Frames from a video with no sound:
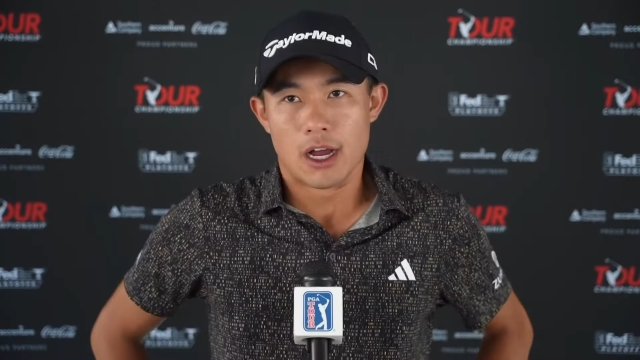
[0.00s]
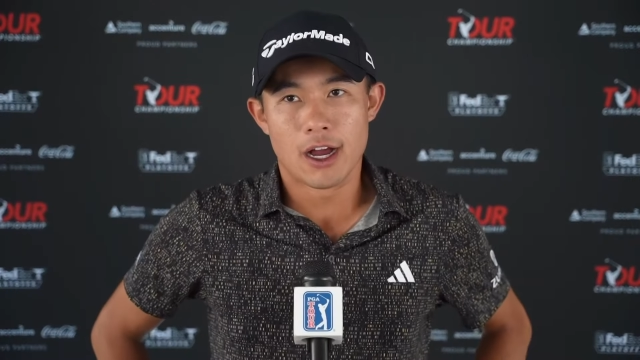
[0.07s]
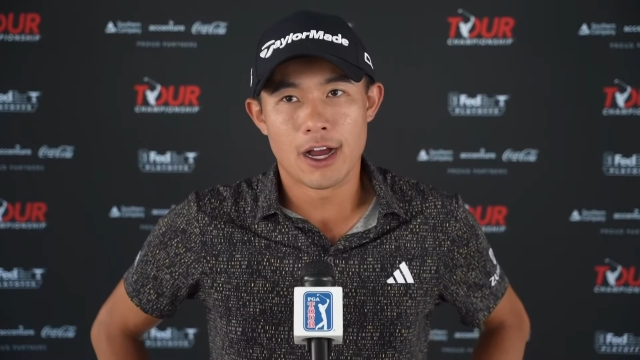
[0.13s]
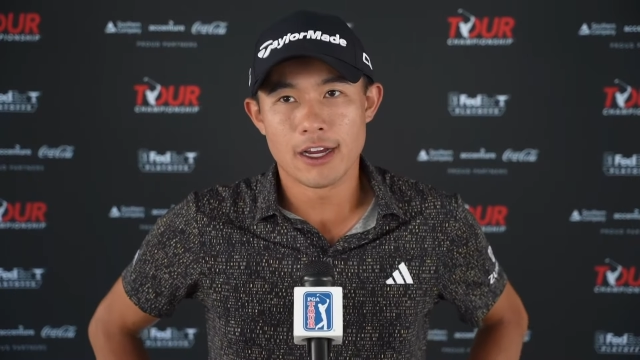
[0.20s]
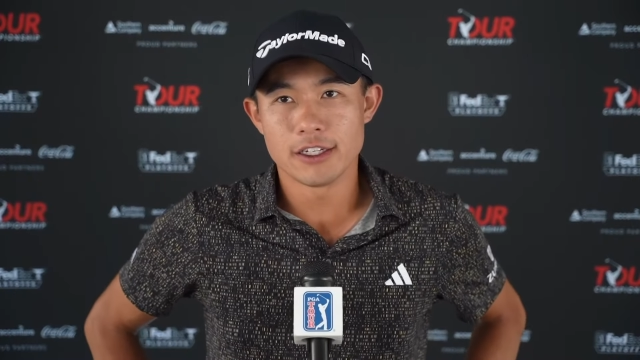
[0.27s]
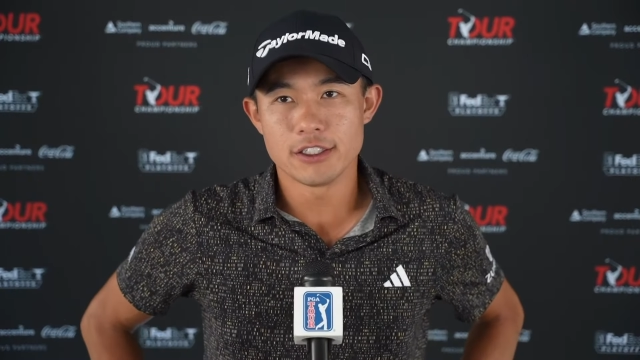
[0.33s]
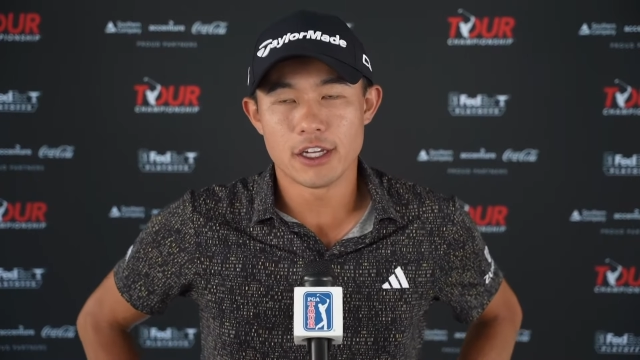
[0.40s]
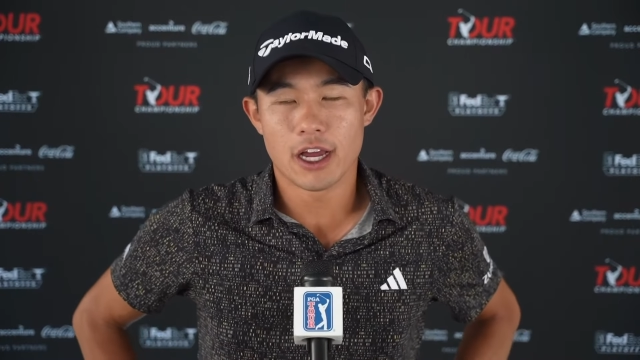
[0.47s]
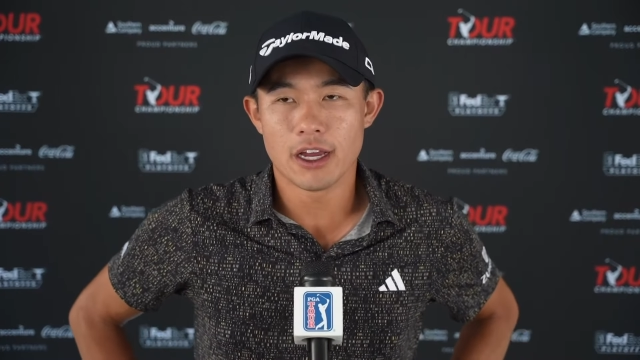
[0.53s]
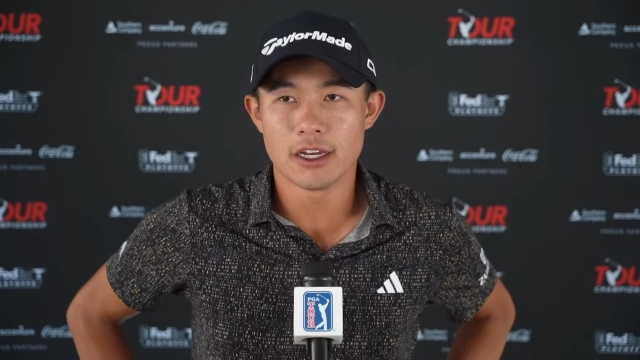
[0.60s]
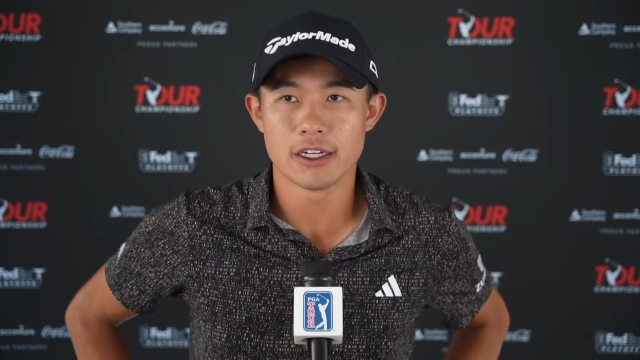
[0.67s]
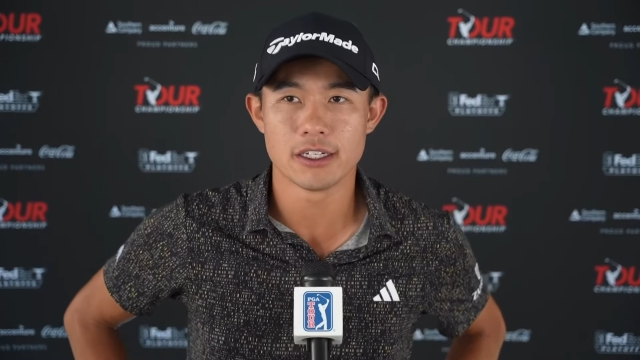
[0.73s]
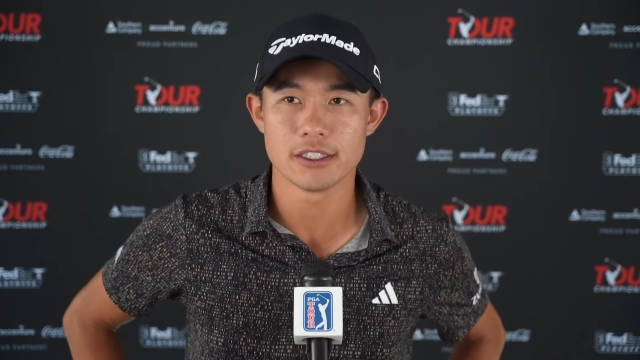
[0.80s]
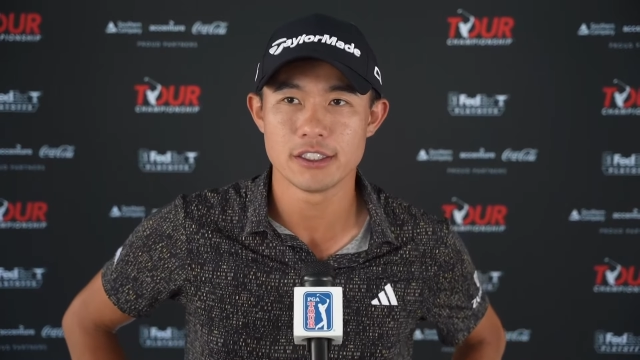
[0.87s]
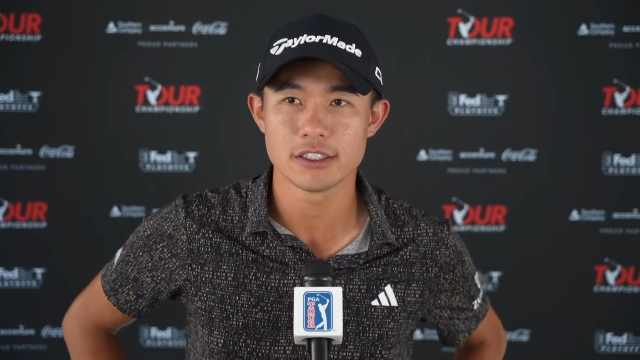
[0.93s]
Uh,
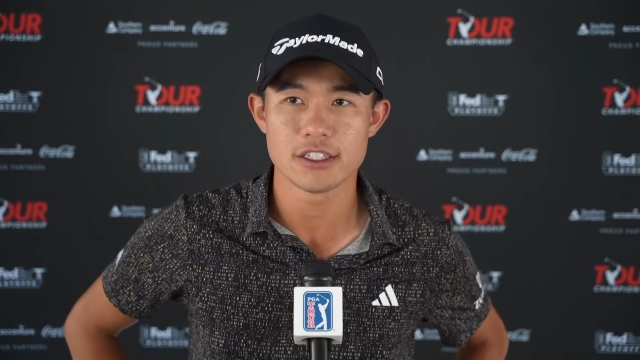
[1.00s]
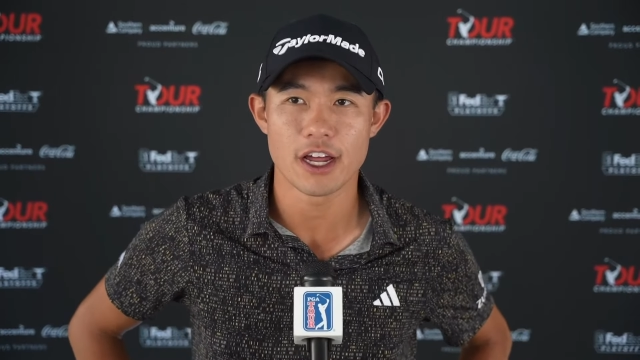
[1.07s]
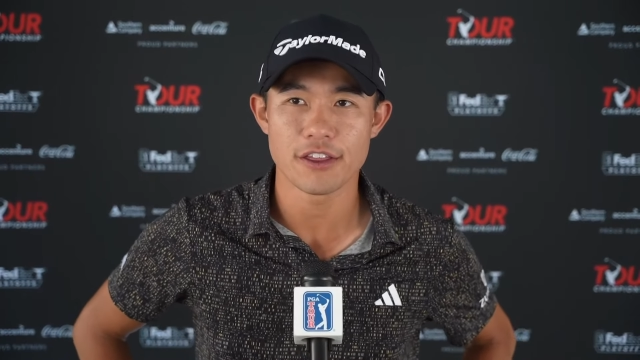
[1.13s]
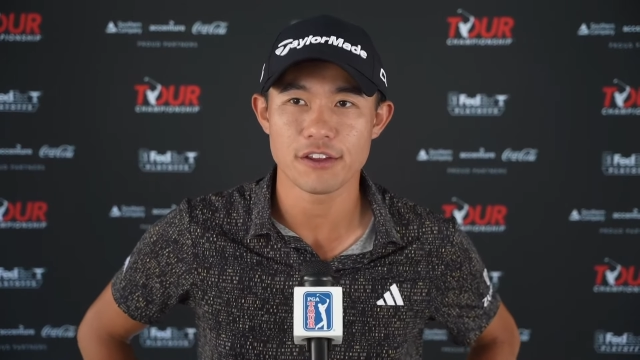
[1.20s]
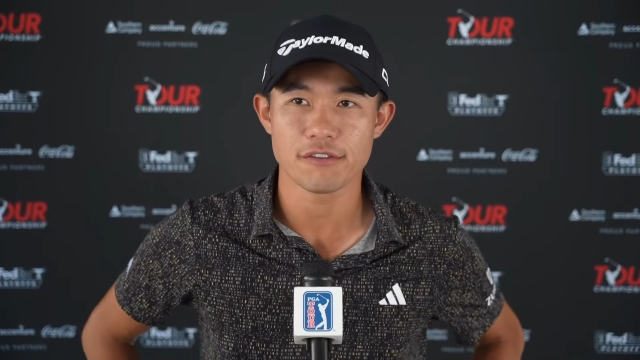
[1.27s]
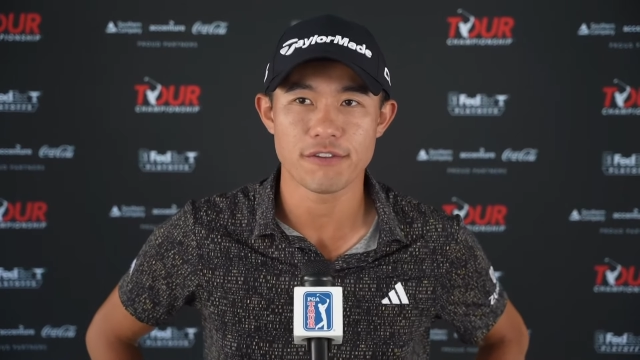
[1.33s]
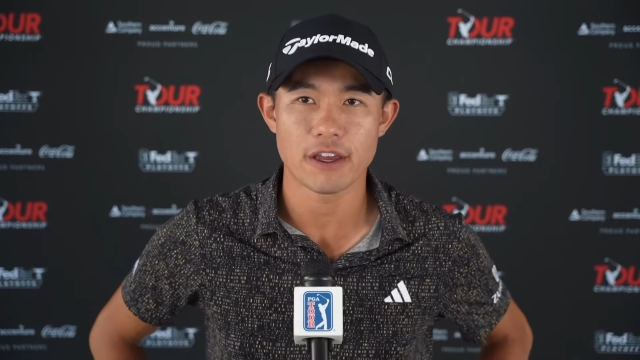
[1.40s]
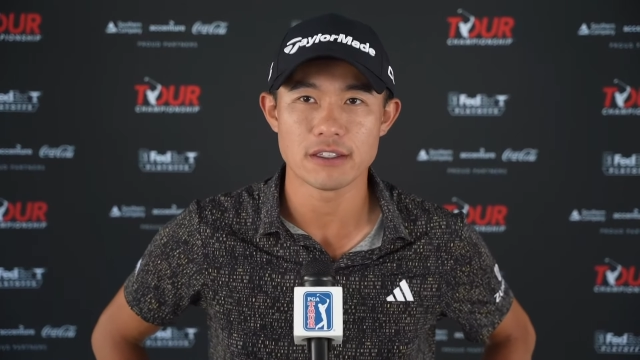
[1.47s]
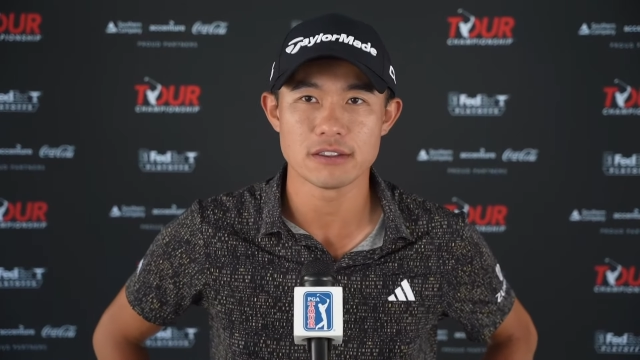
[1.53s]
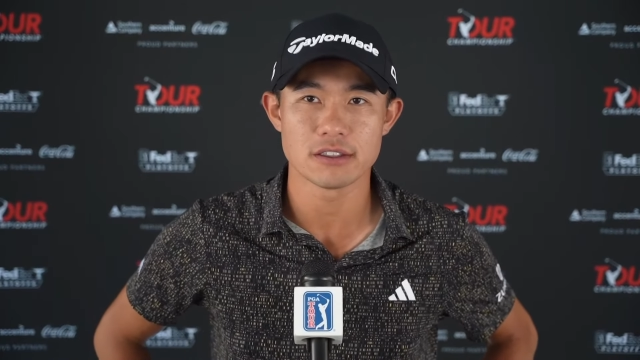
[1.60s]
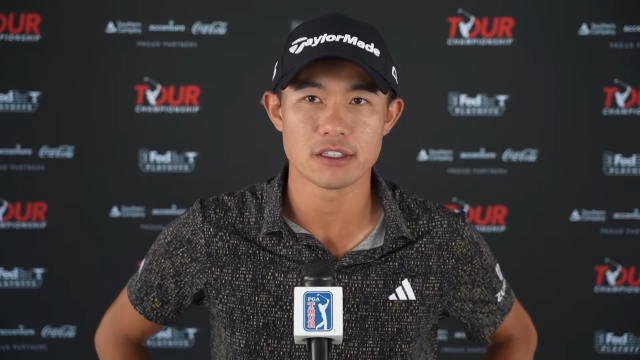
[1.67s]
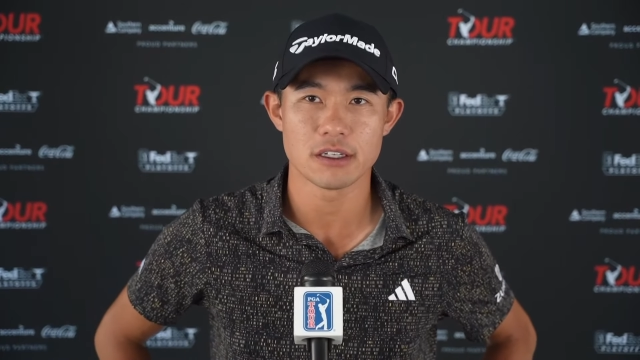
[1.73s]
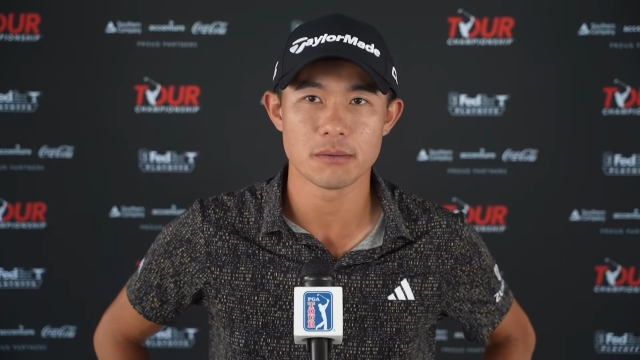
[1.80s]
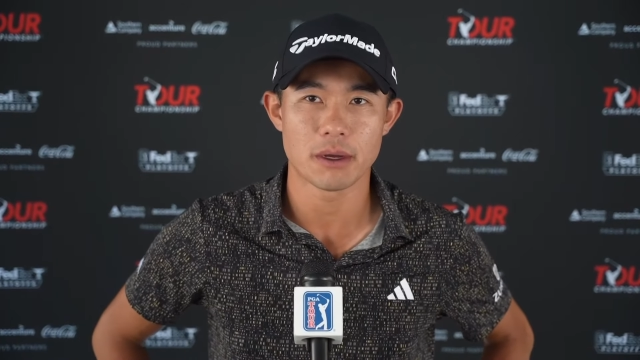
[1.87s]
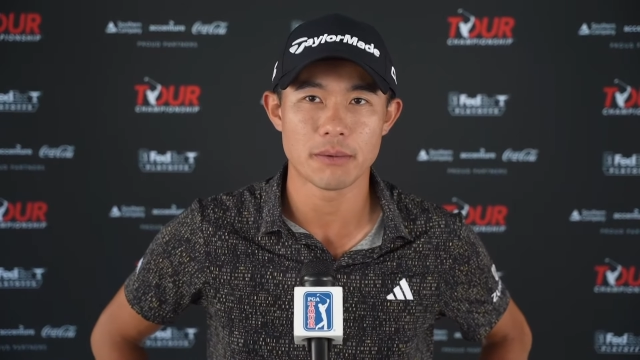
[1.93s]
just nothing
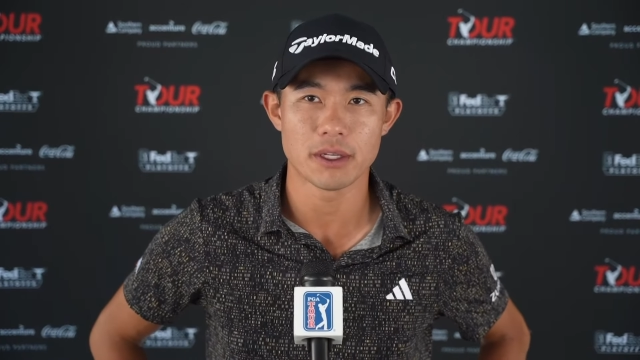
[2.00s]
fazes him.